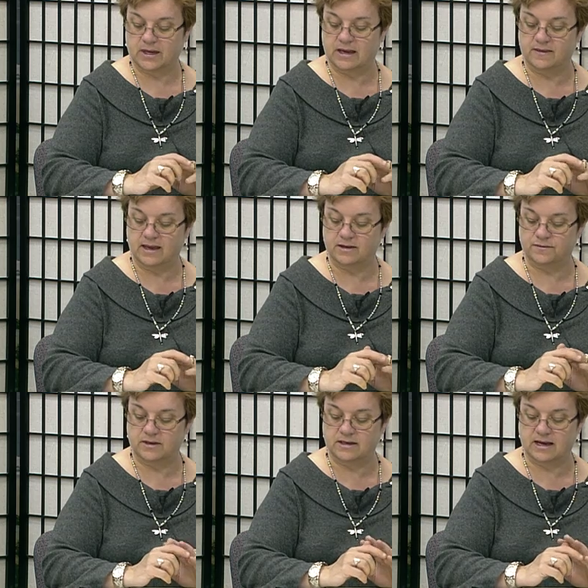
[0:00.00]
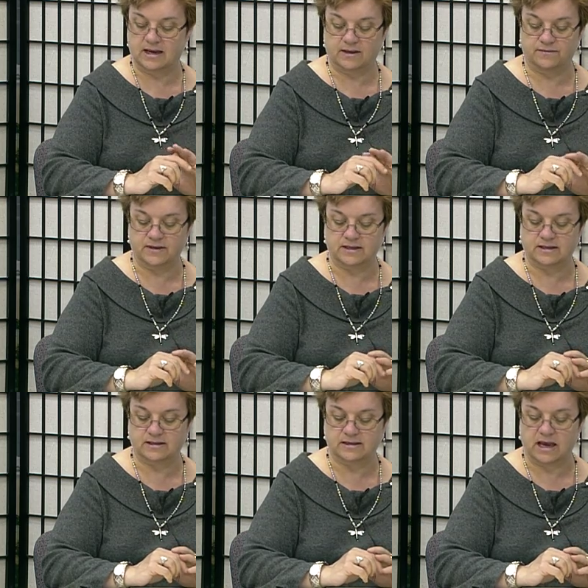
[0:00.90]
And the end of the day, a visit
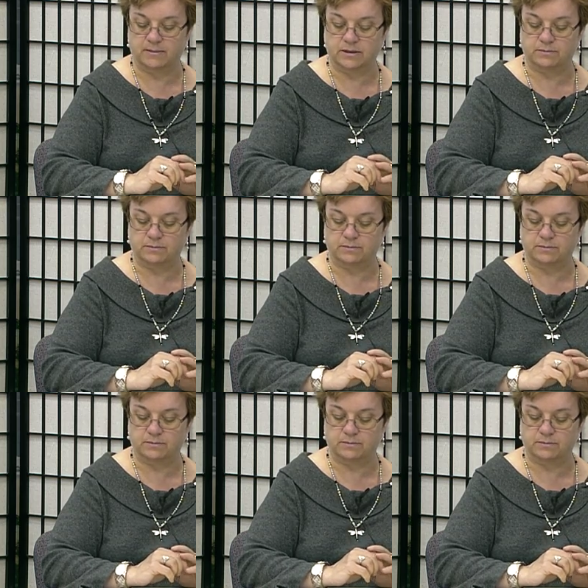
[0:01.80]
to Simon